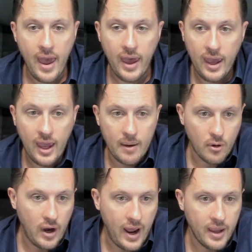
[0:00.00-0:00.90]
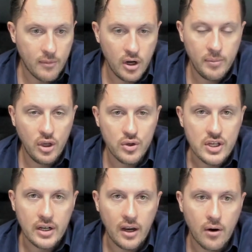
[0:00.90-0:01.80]
And I'm going I am going to be
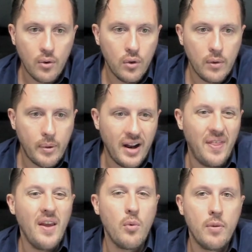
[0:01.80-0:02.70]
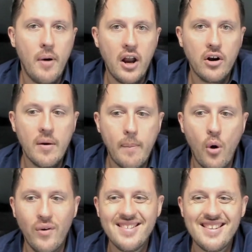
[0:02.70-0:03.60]
using an air cooler, but I think with modern
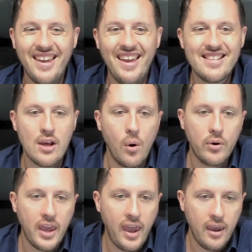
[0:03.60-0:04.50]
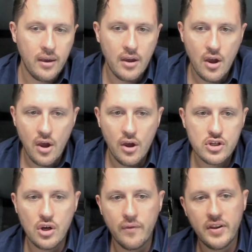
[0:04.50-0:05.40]
components it's okay.
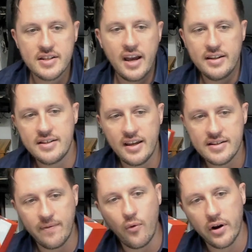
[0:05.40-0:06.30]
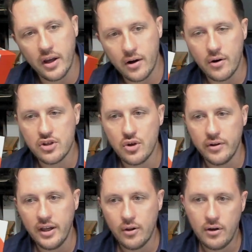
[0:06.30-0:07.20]
So if this guy stays at 4 gigahertz all
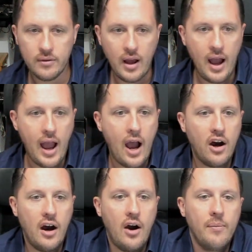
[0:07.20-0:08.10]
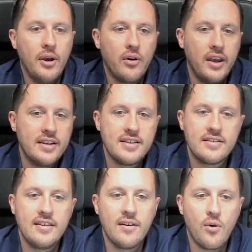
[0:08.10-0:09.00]
day long, I'll, I'll be okay.
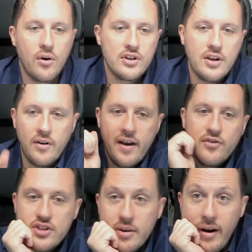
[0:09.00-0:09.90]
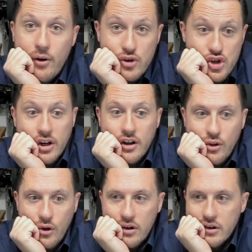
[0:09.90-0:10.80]
16 cores. I'll have to somehow chug
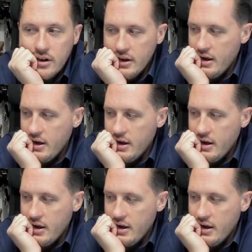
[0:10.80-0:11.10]
along